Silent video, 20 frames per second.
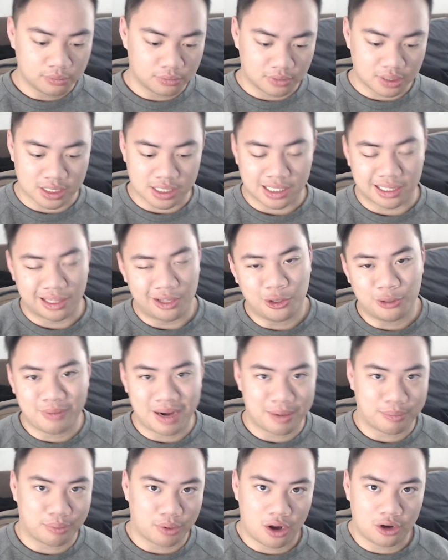slowed my
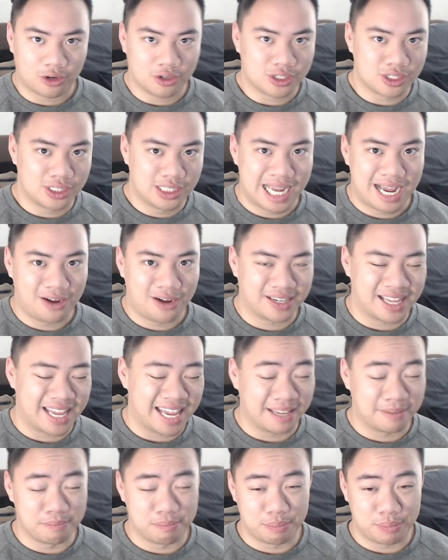progress down
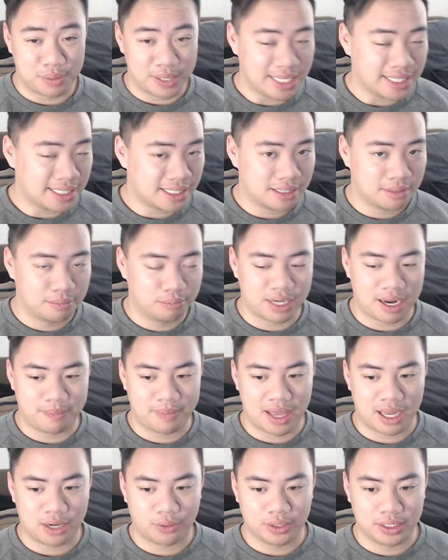a bit, but I'm
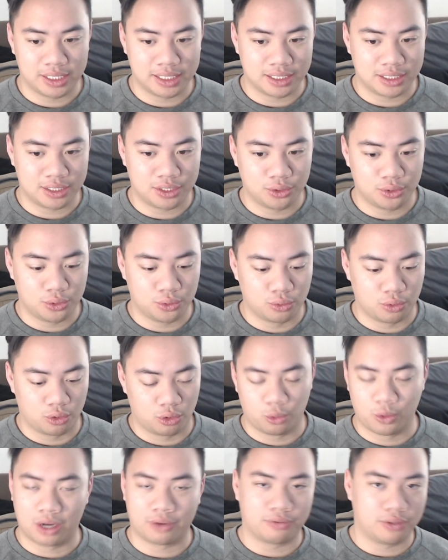not really too
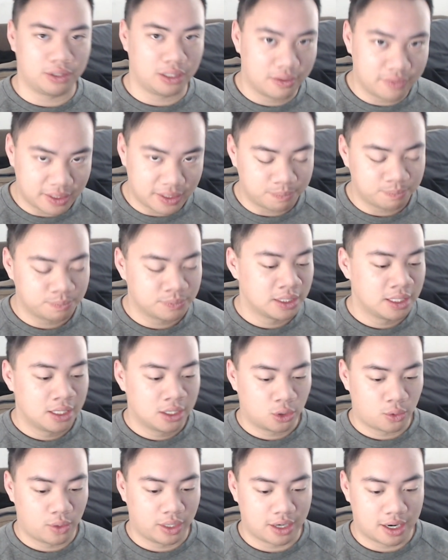regretful of it,
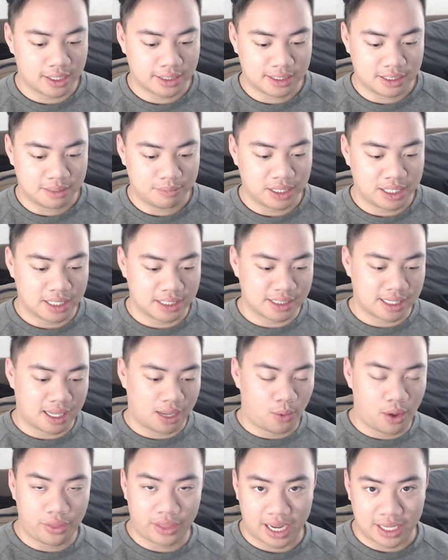quite honestly, because
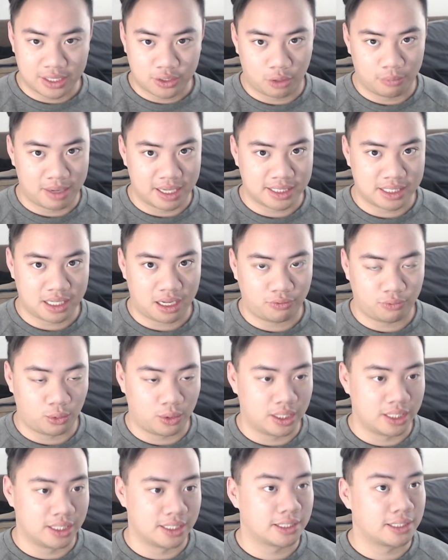one thing I told myself
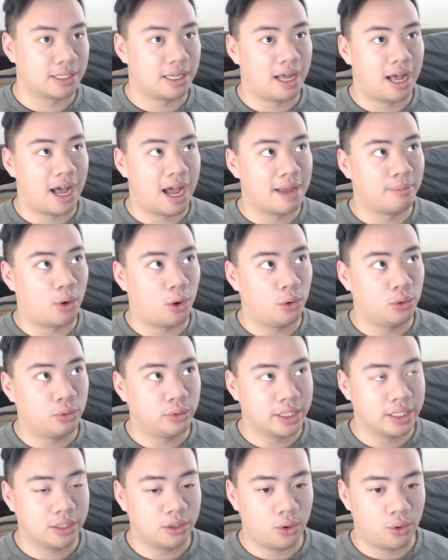was I'm
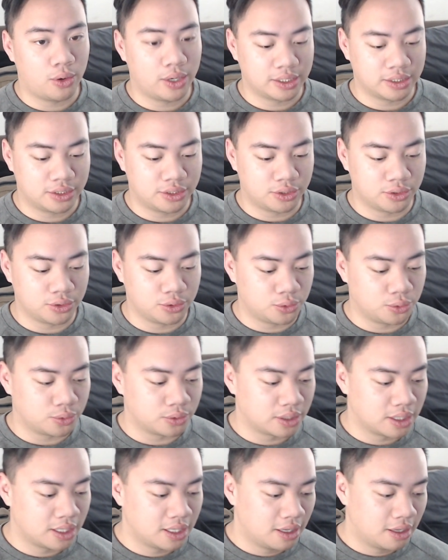only going to
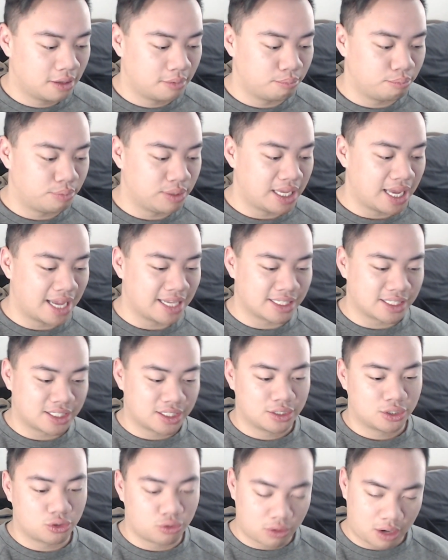be as
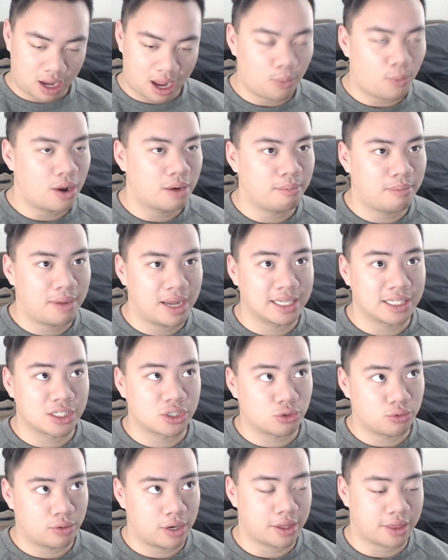strong. I want my
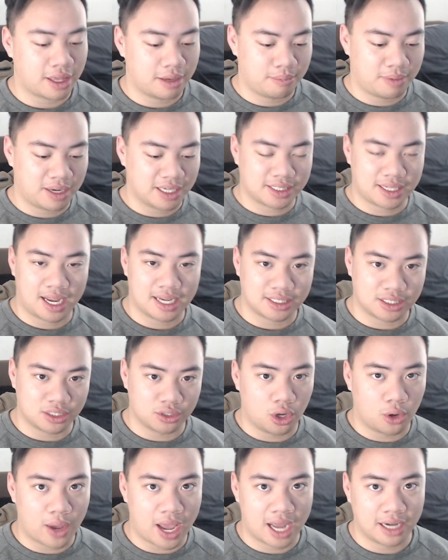strength and my size to
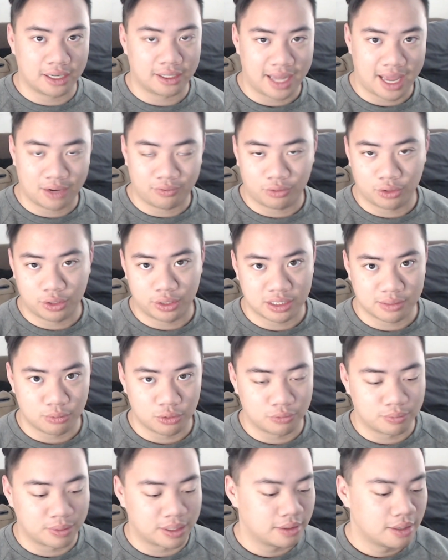go hand in hand for this
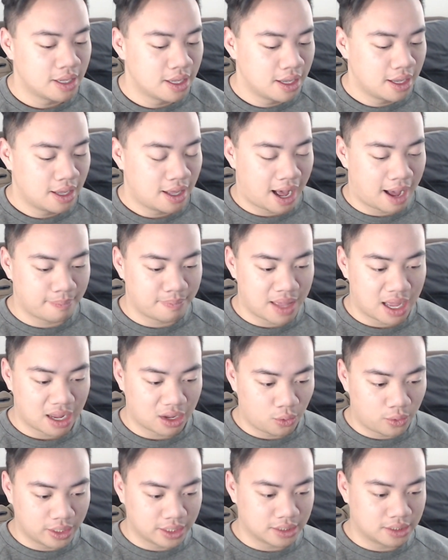movement. I'm not
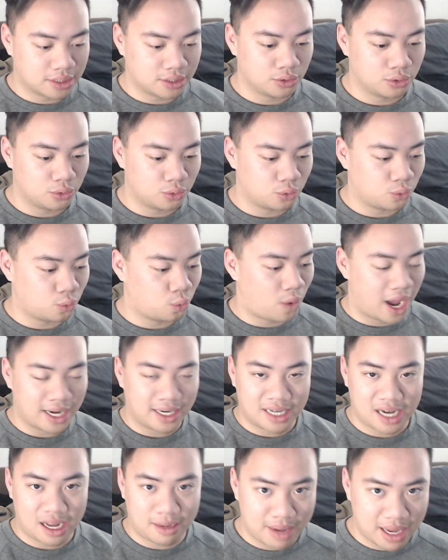going to
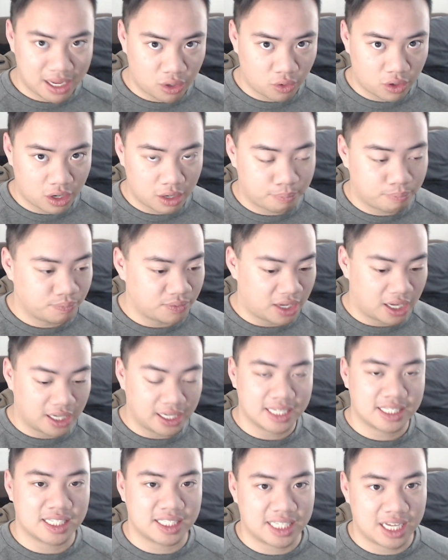widen out my grip
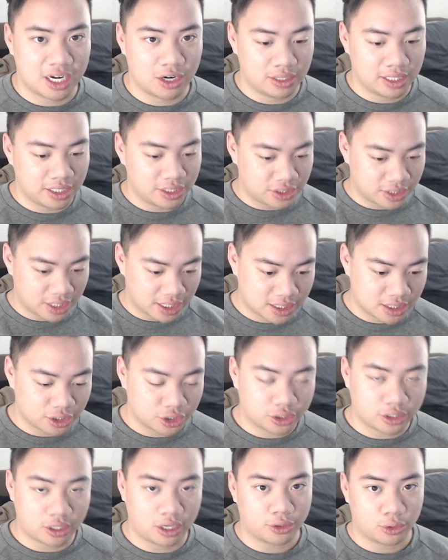unnecessarily just to cut